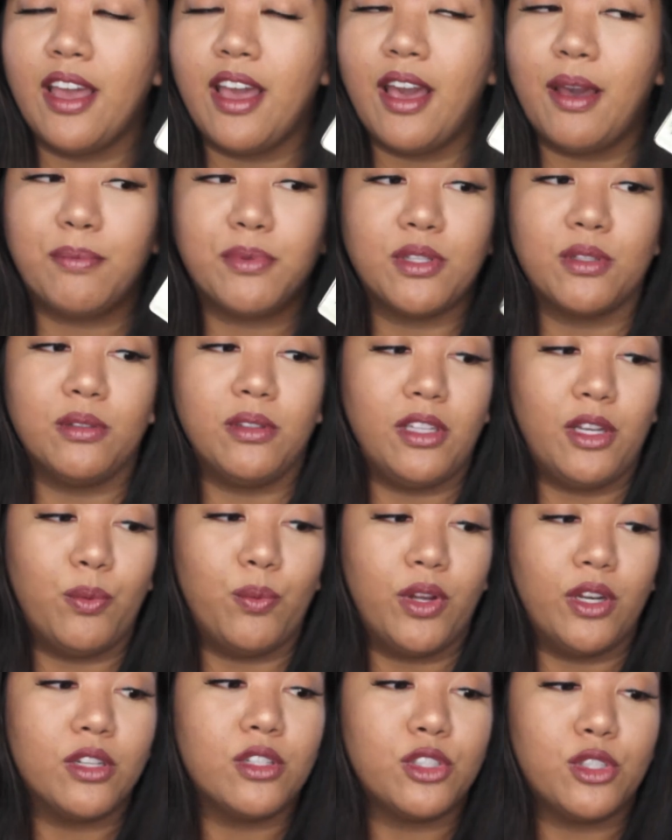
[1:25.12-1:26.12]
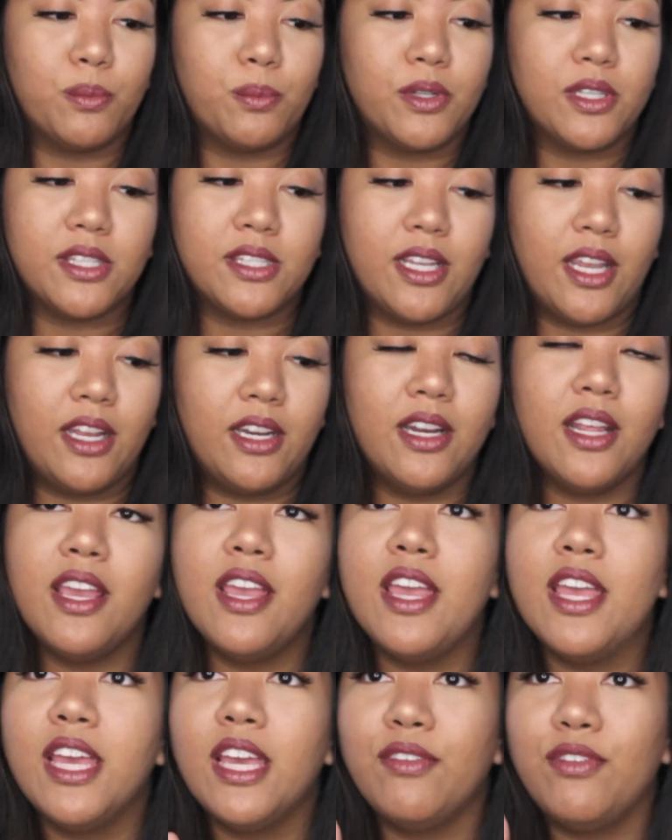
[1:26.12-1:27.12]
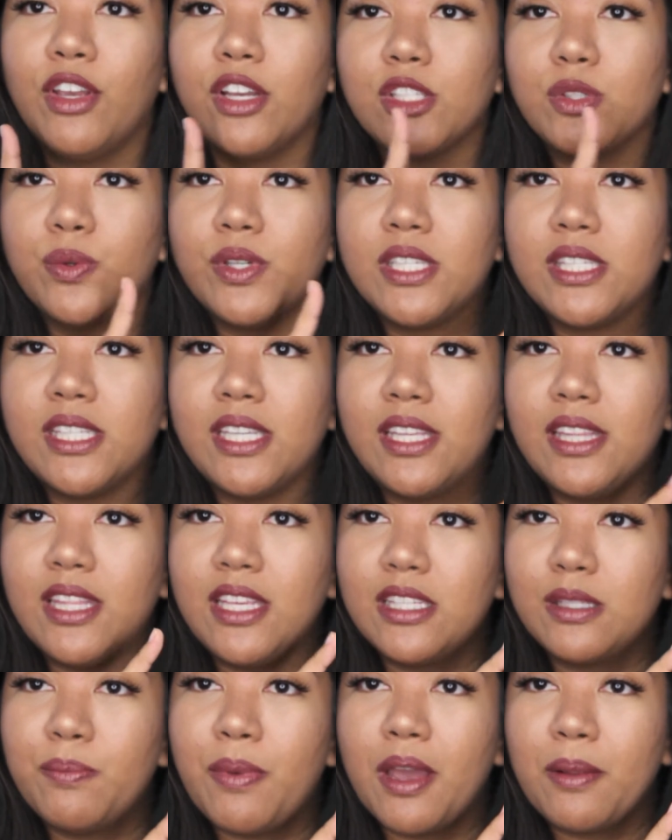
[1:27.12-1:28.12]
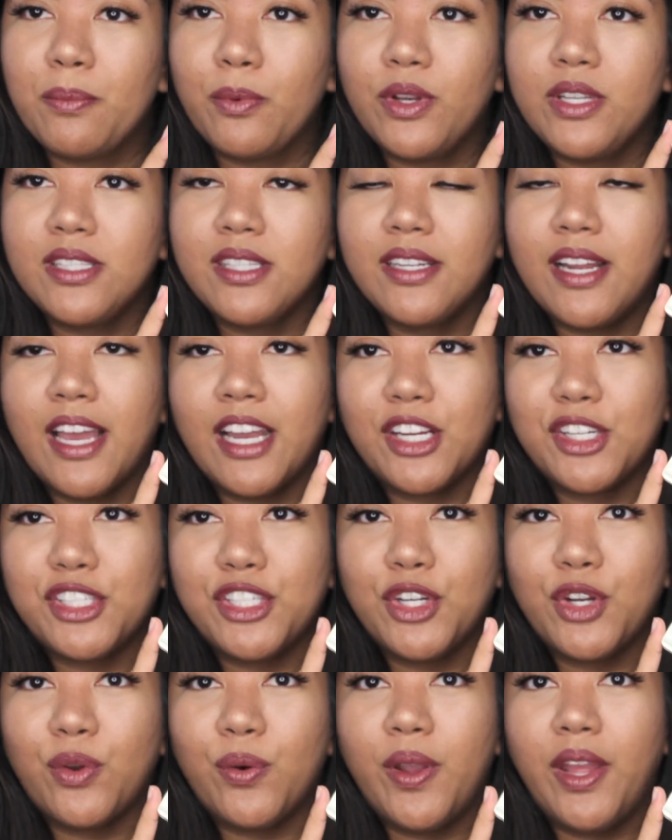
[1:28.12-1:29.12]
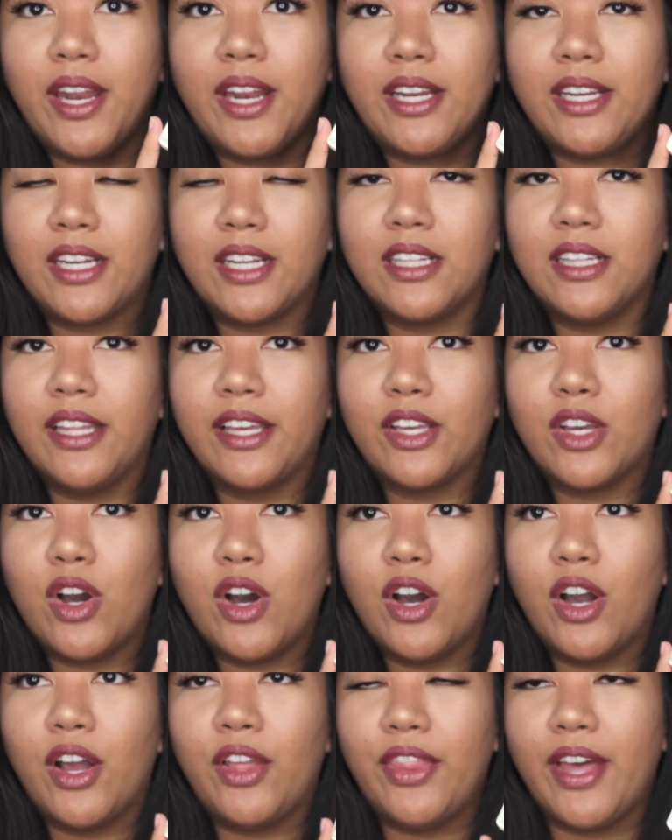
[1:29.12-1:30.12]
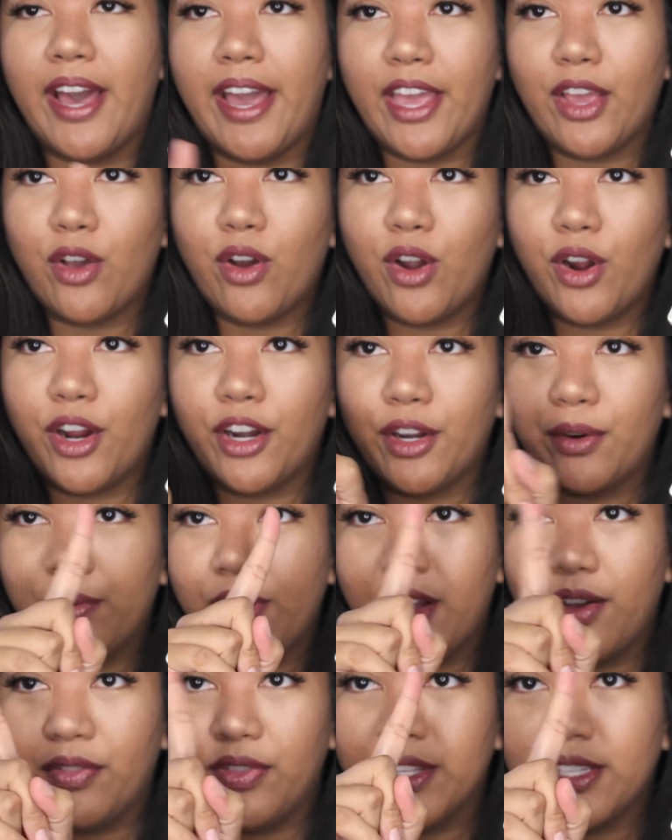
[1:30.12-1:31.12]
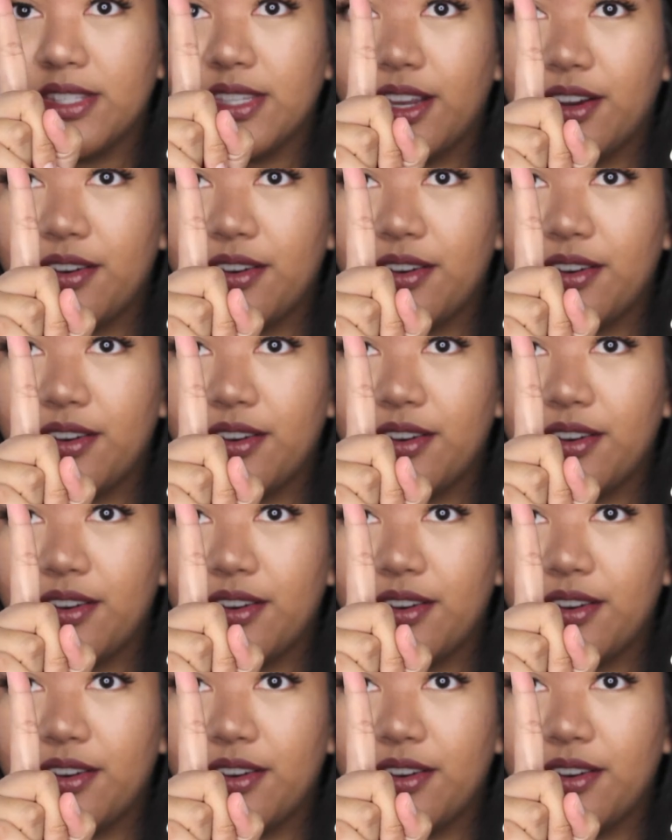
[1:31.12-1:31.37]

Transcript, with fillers: absolutely 100%. If you guys want to see these bad boys in action, go ahead and click on the iCard around this